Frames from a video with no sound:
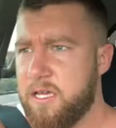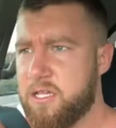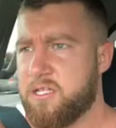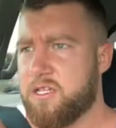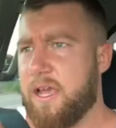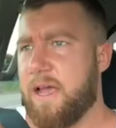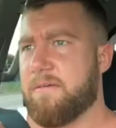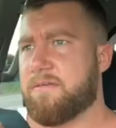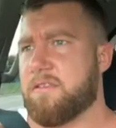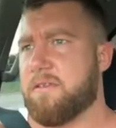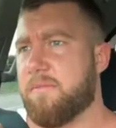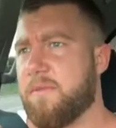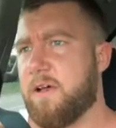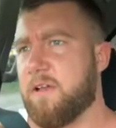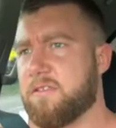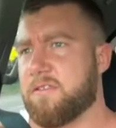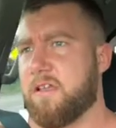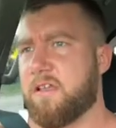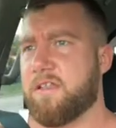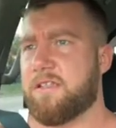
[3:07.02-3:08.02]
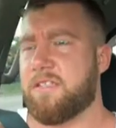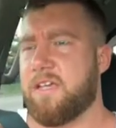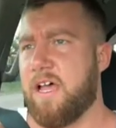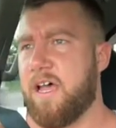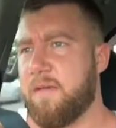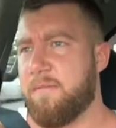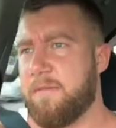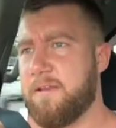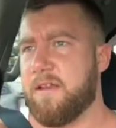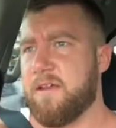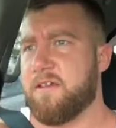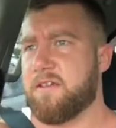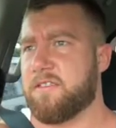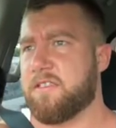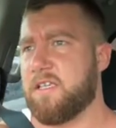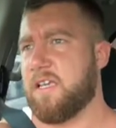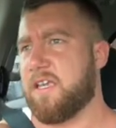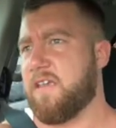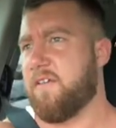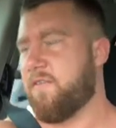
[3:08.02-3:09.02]
straps and belts all the time.
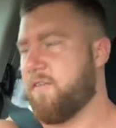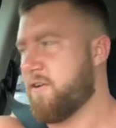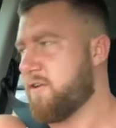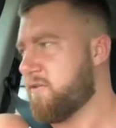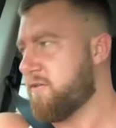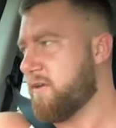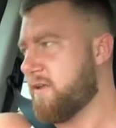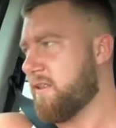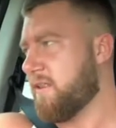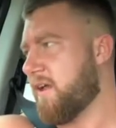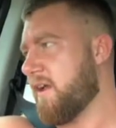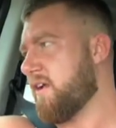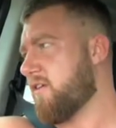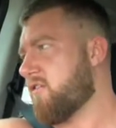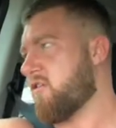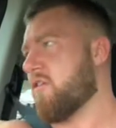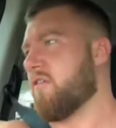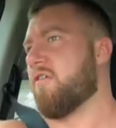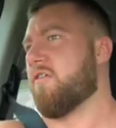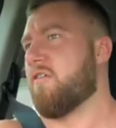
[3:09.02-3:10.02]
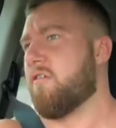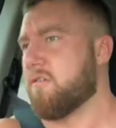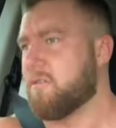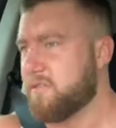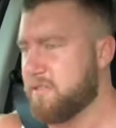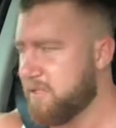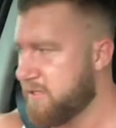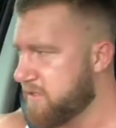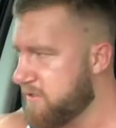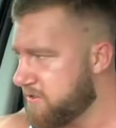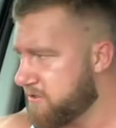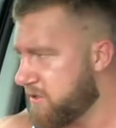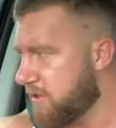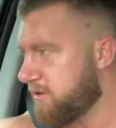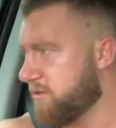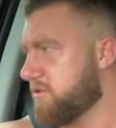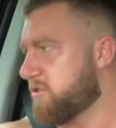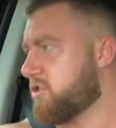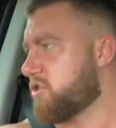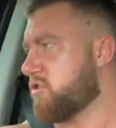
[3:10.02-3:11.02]
It's like if you're doing like curls,
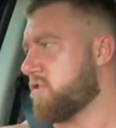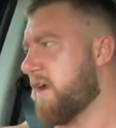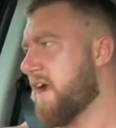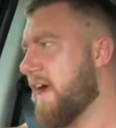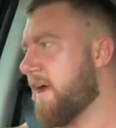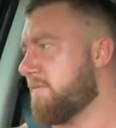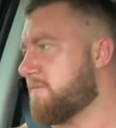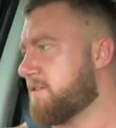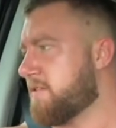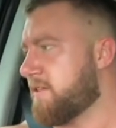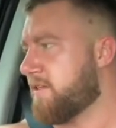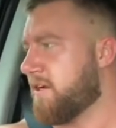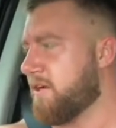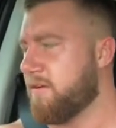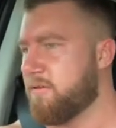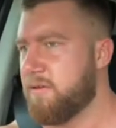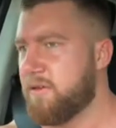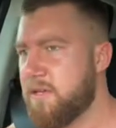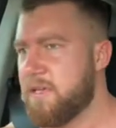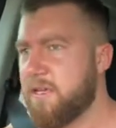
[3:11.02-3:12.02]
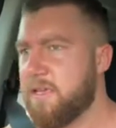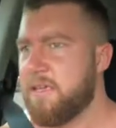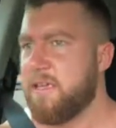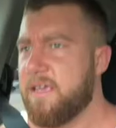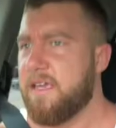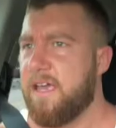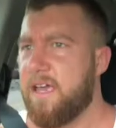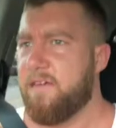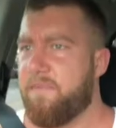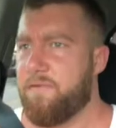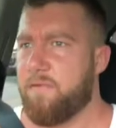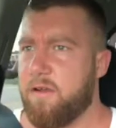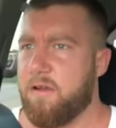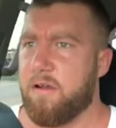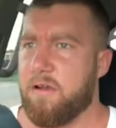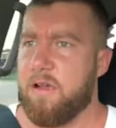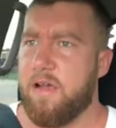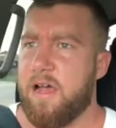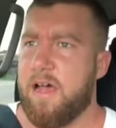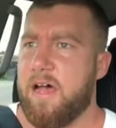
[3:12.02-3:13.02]
don't use straps, If
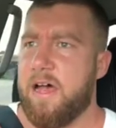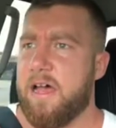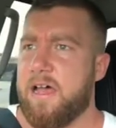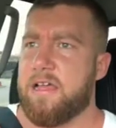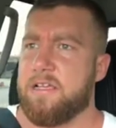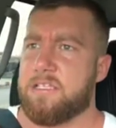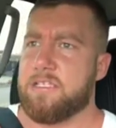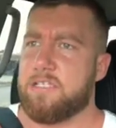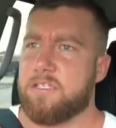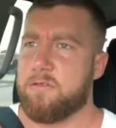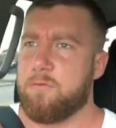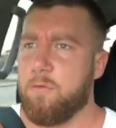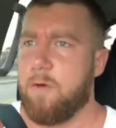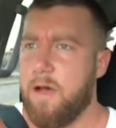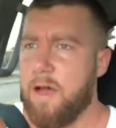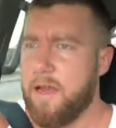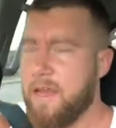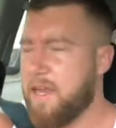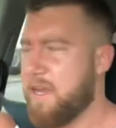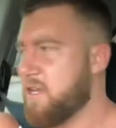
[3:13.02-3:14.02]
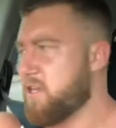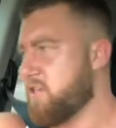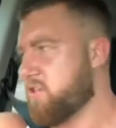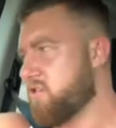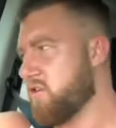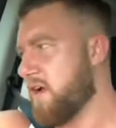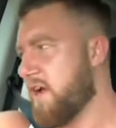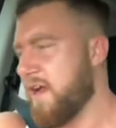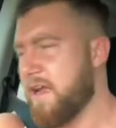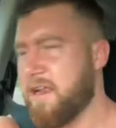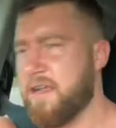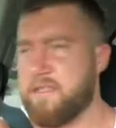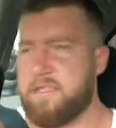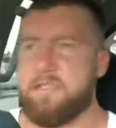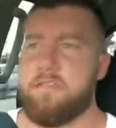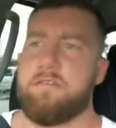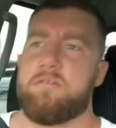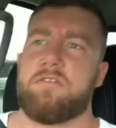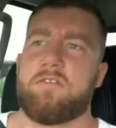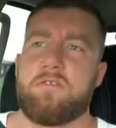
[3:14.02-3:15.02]
you're squatting, try not
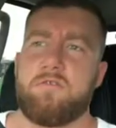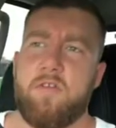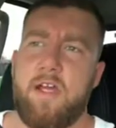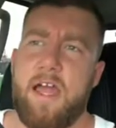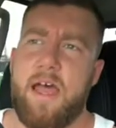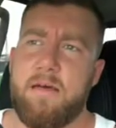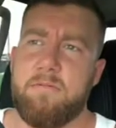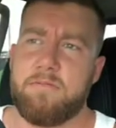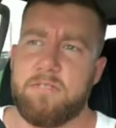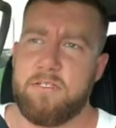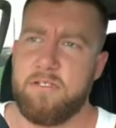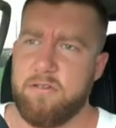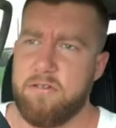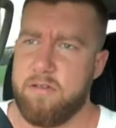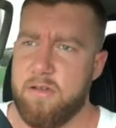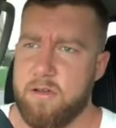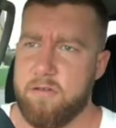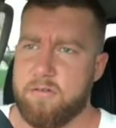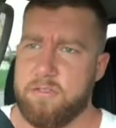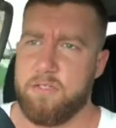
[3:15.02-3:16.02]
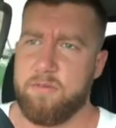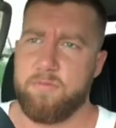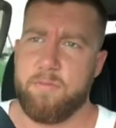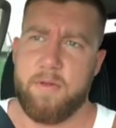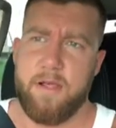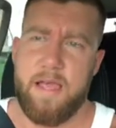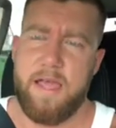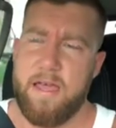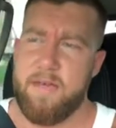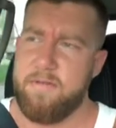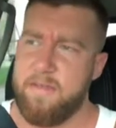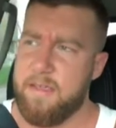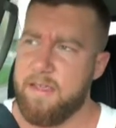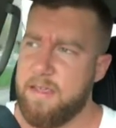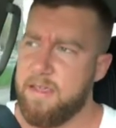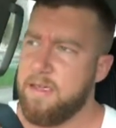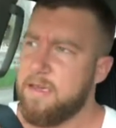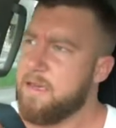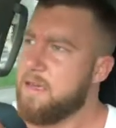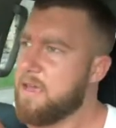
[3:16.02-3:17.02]
to use straps till you go super
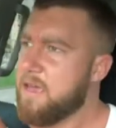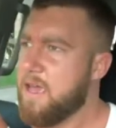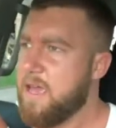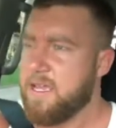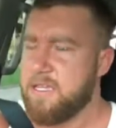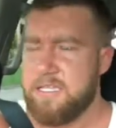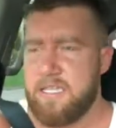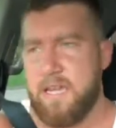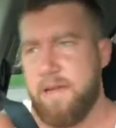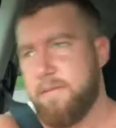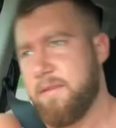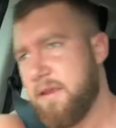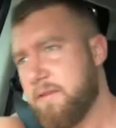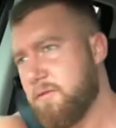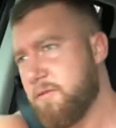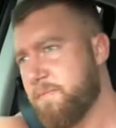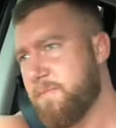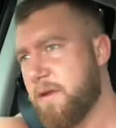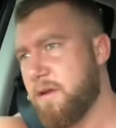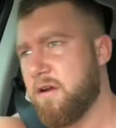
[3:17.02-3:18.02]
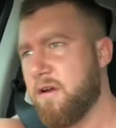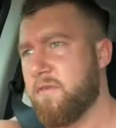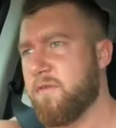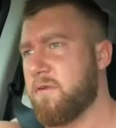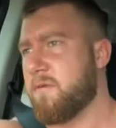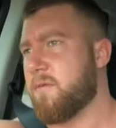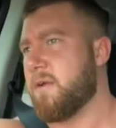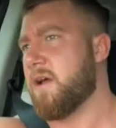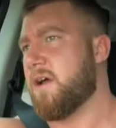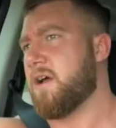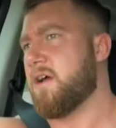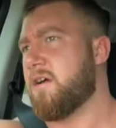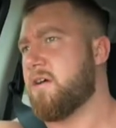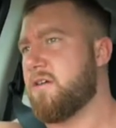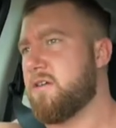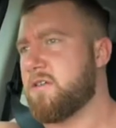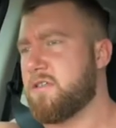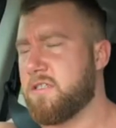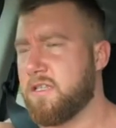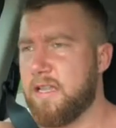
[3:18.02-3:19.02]
heavy. Same thing with bent over
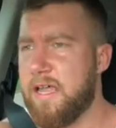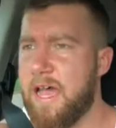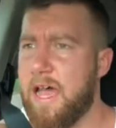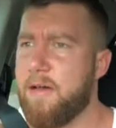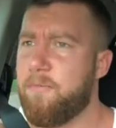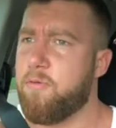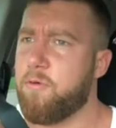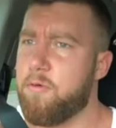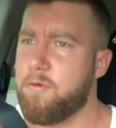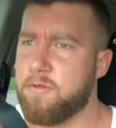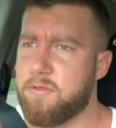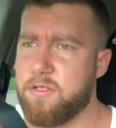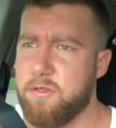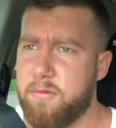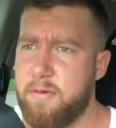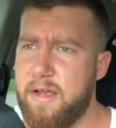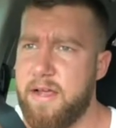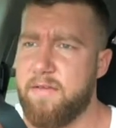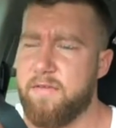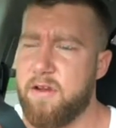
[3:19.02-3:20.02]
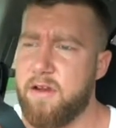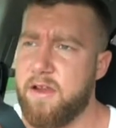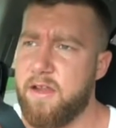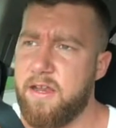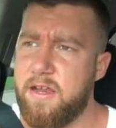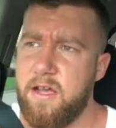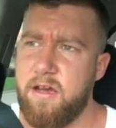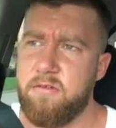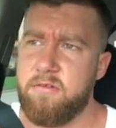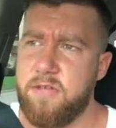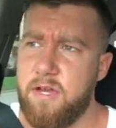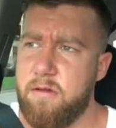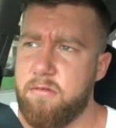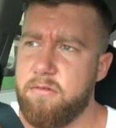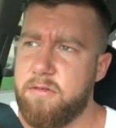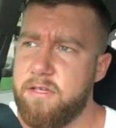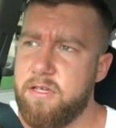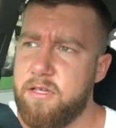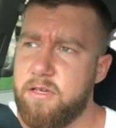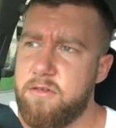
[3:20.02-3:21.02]
rows, lat pulls, or whatever,
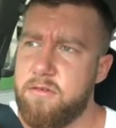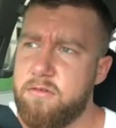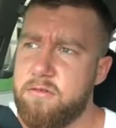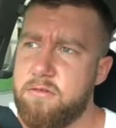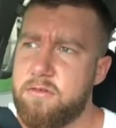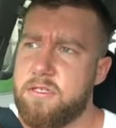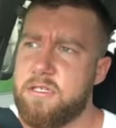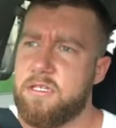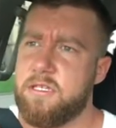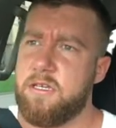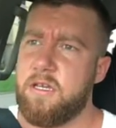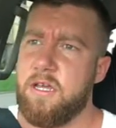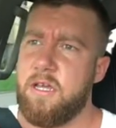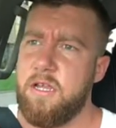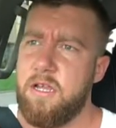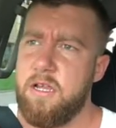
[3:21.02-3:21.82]
don't use